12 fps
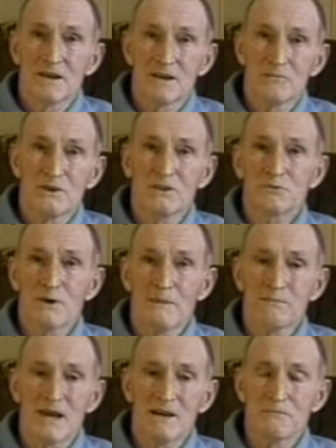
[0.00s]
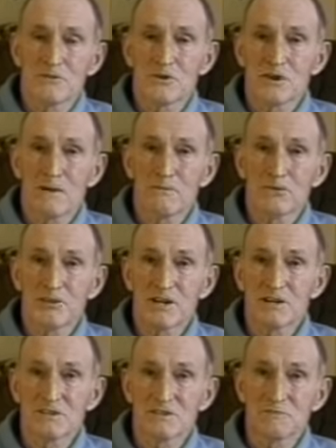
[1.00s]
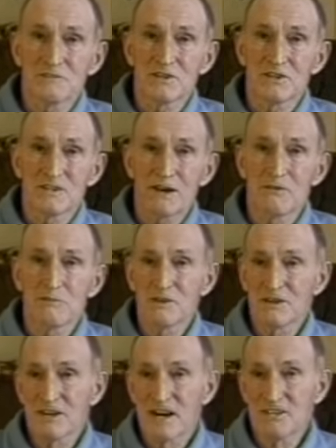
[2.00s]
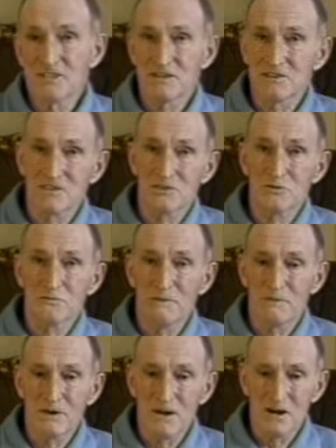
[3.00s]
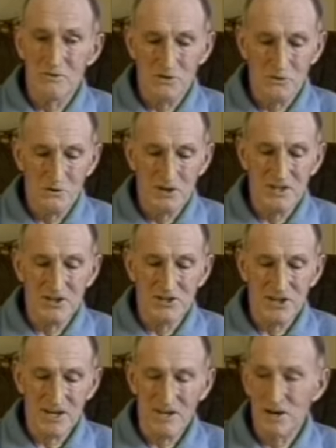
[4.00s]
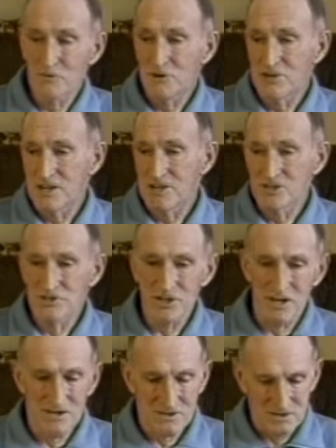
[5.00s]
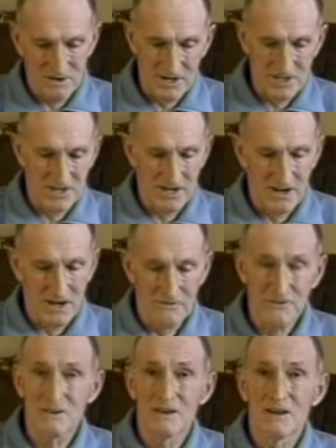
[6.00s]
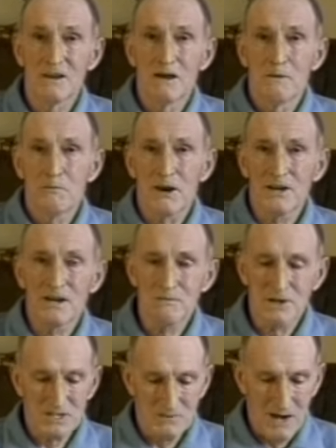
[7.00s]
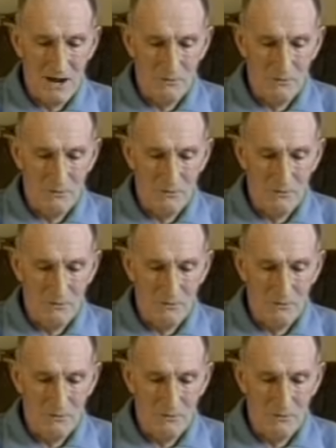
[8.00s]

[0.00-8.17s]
and we'd swap that for a couple of chickens because that would be a godsend to those people there. So we'd get a chicken and we'd take the chicken, cut his head off, and pluck him, get some